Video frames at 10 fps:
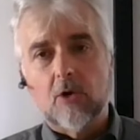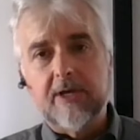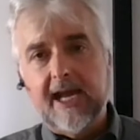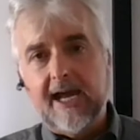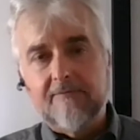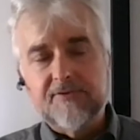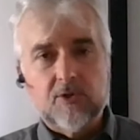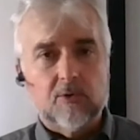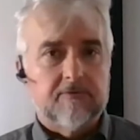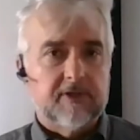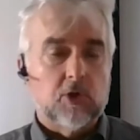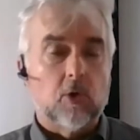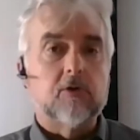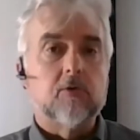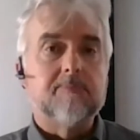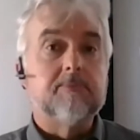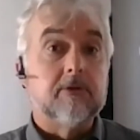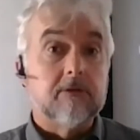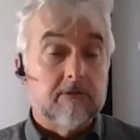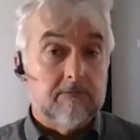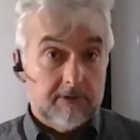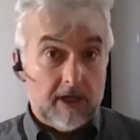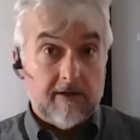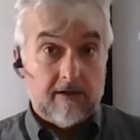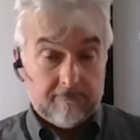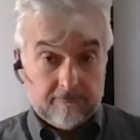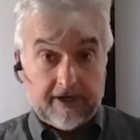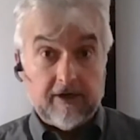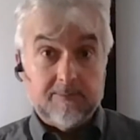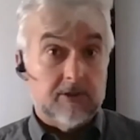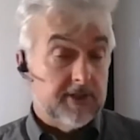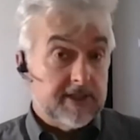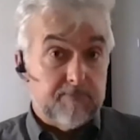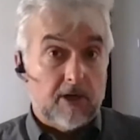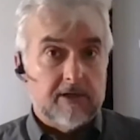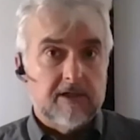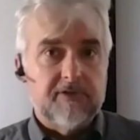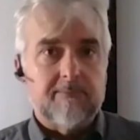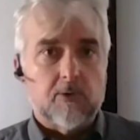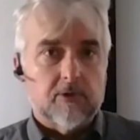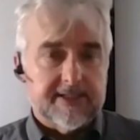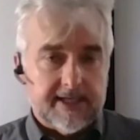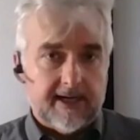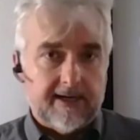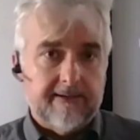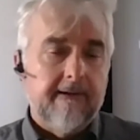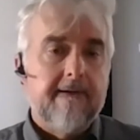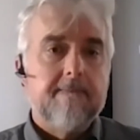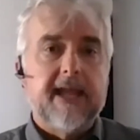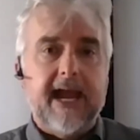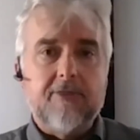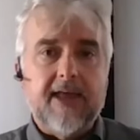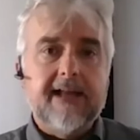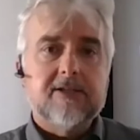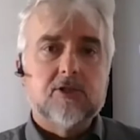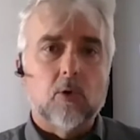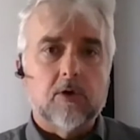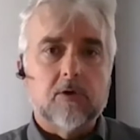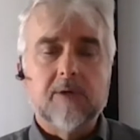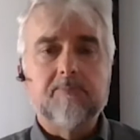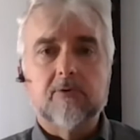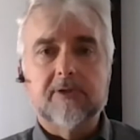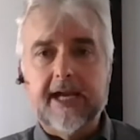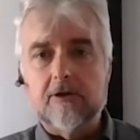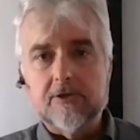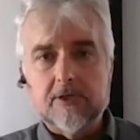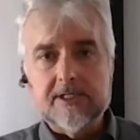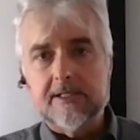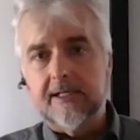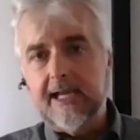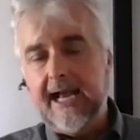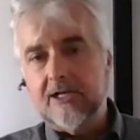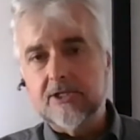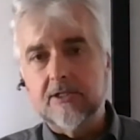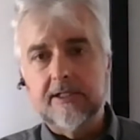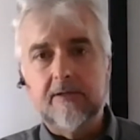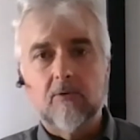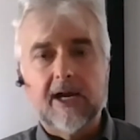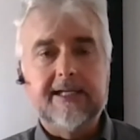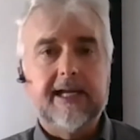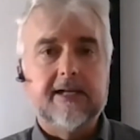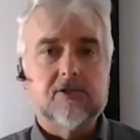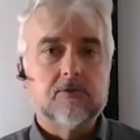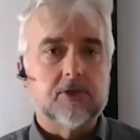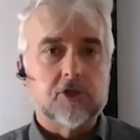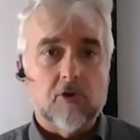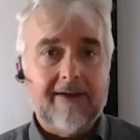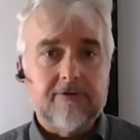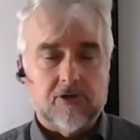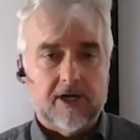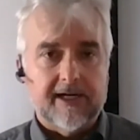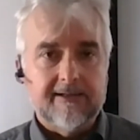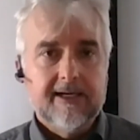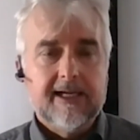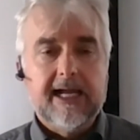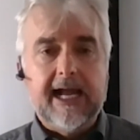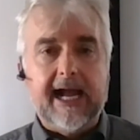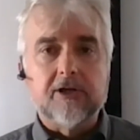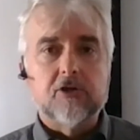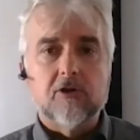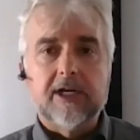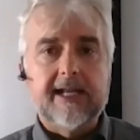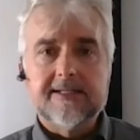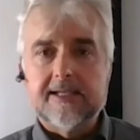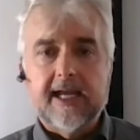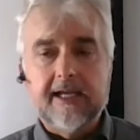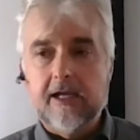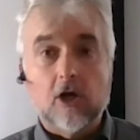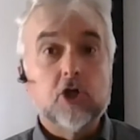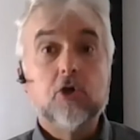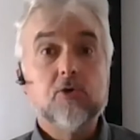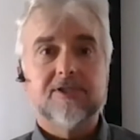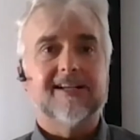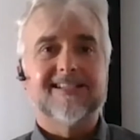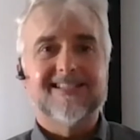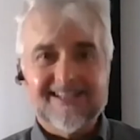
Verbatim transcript: So we have sort of a torque ripple uh, variable that's part of the motor design. And that torque ripple characteristic actually radiates through the drivetrain and creates a acoustic